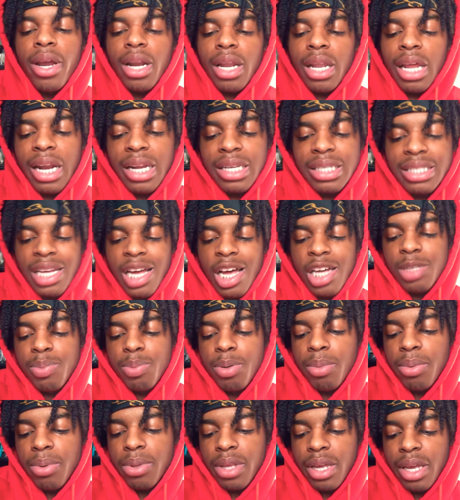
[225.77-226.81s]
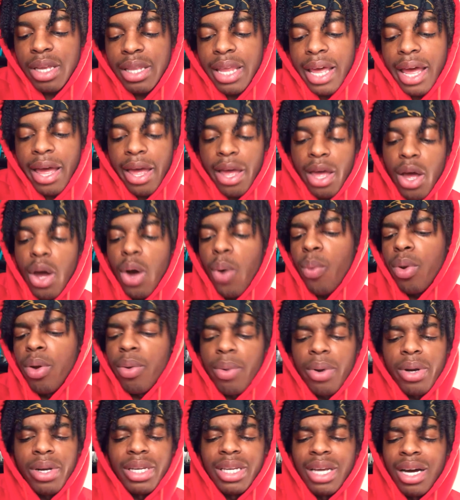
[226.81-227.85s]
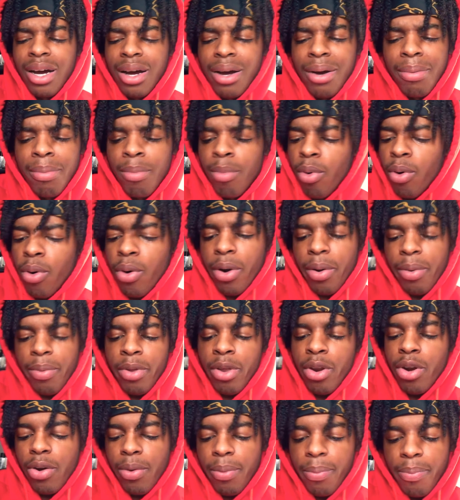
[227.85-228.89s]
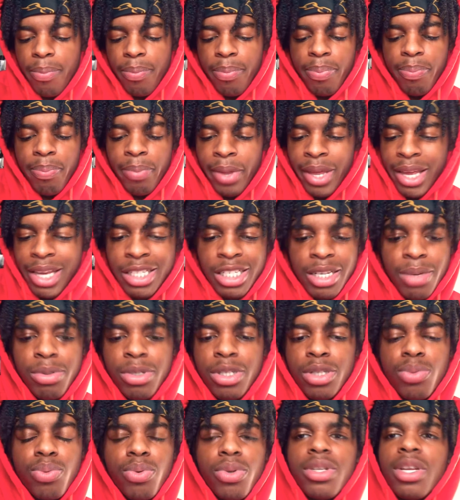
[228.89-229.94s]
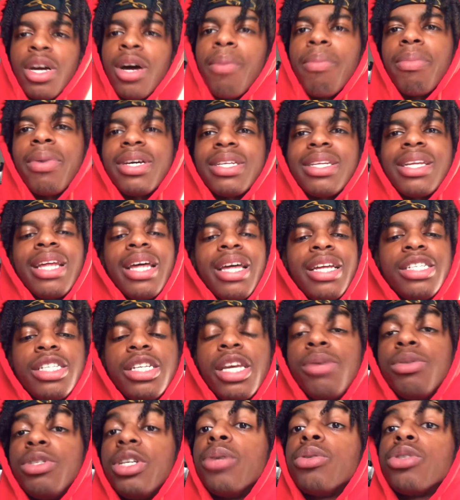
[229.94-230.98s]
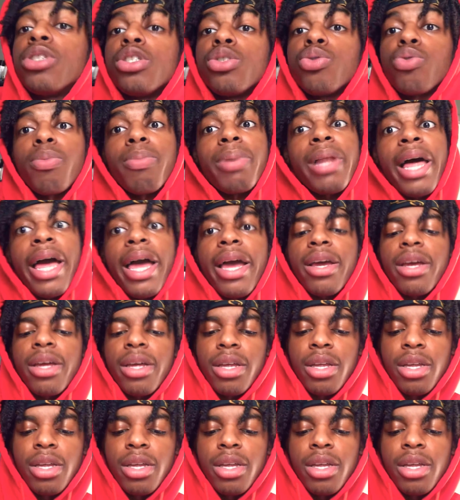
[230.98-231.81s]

A lot of times people think that we were dumb or, you know, Egyptians were dumb because uh, Egyptians were black.